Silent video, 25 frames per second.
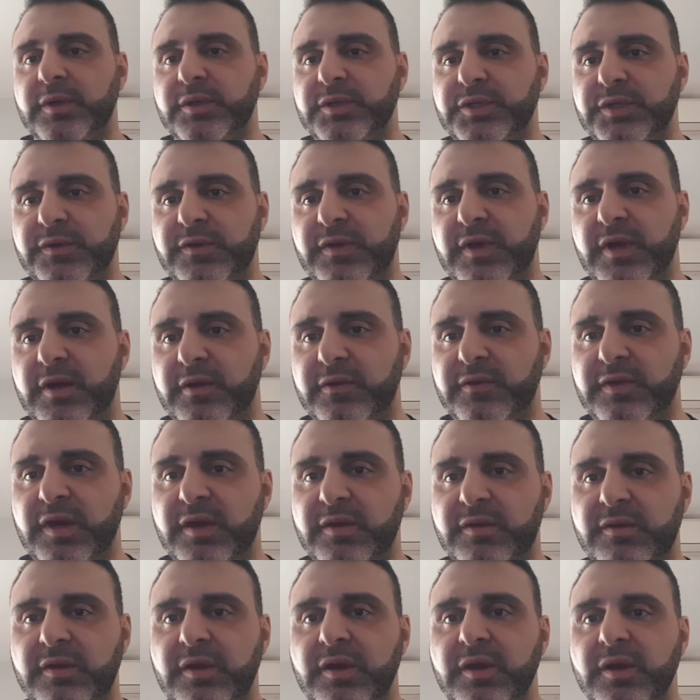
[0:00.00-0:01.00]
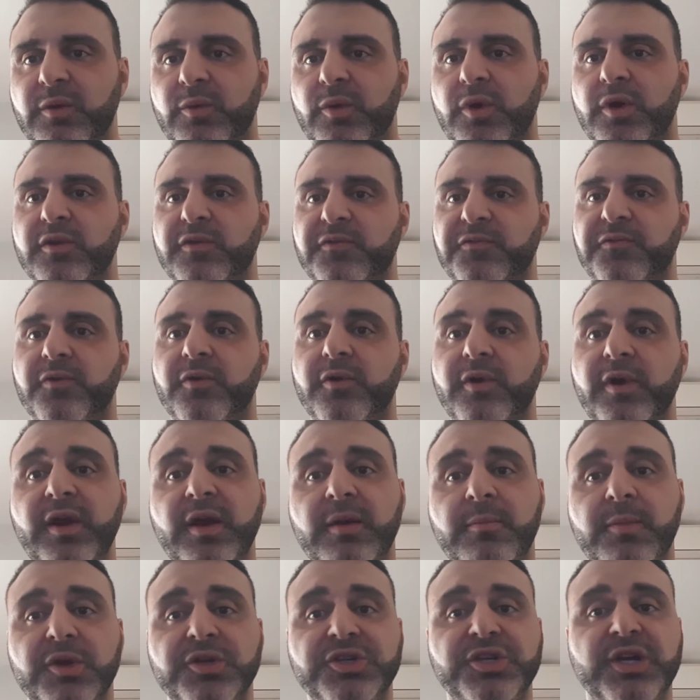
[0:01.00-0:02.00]
just how testing it was for her and
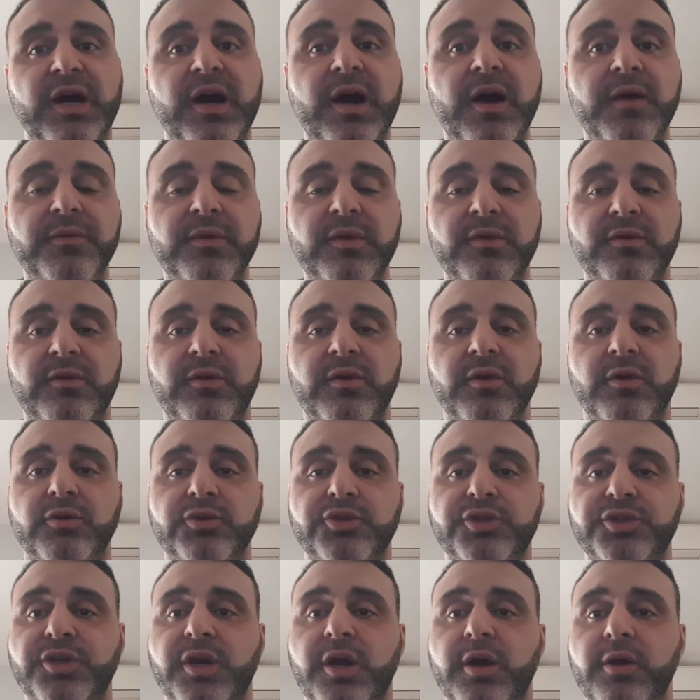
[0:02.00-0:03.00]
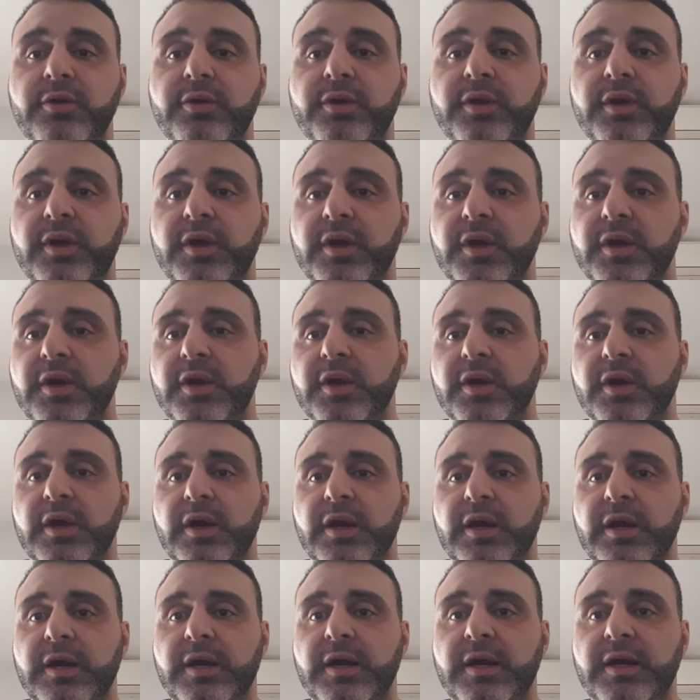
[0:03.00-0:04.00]
how much heart this girl showed
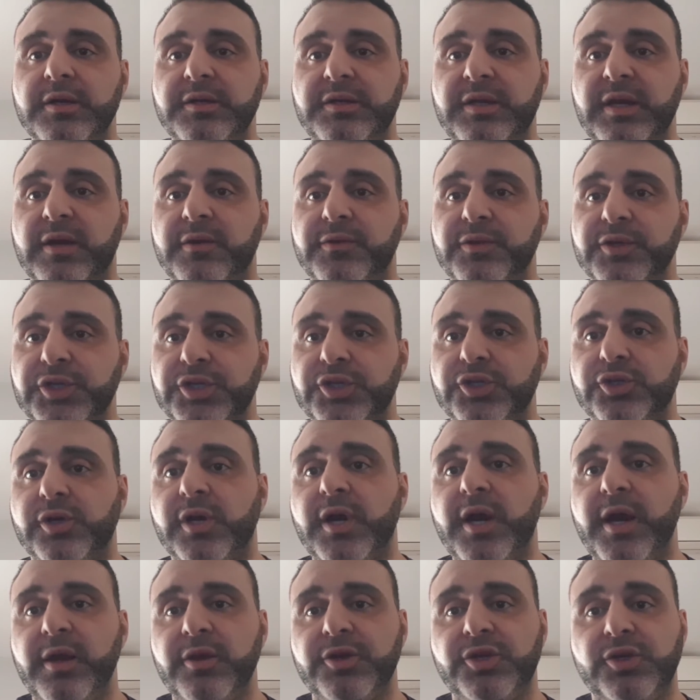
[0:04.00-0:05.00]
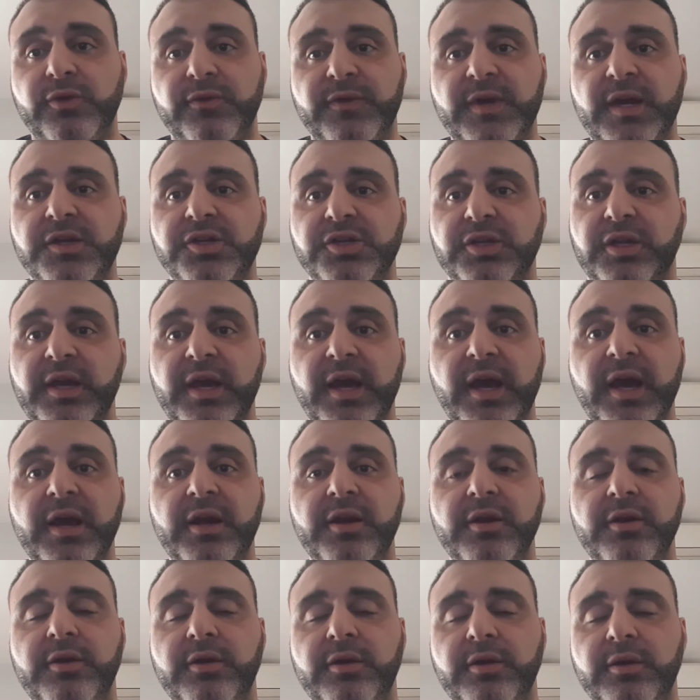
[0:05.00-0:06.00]
down the straight. She was actually
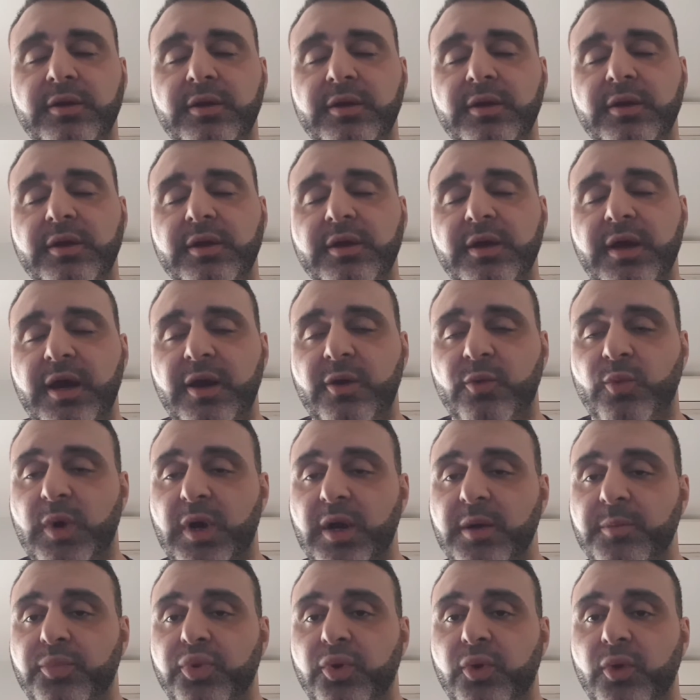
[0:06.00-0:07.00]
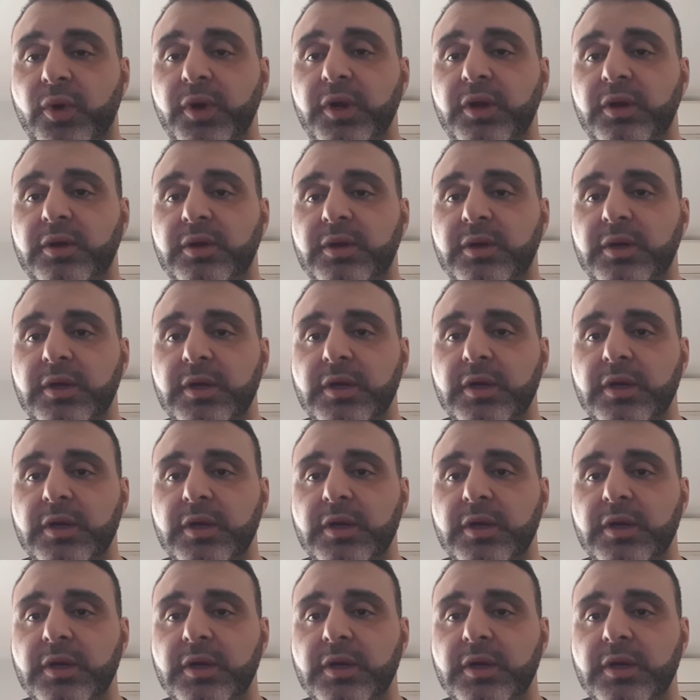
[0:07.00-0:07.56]
headed at one point.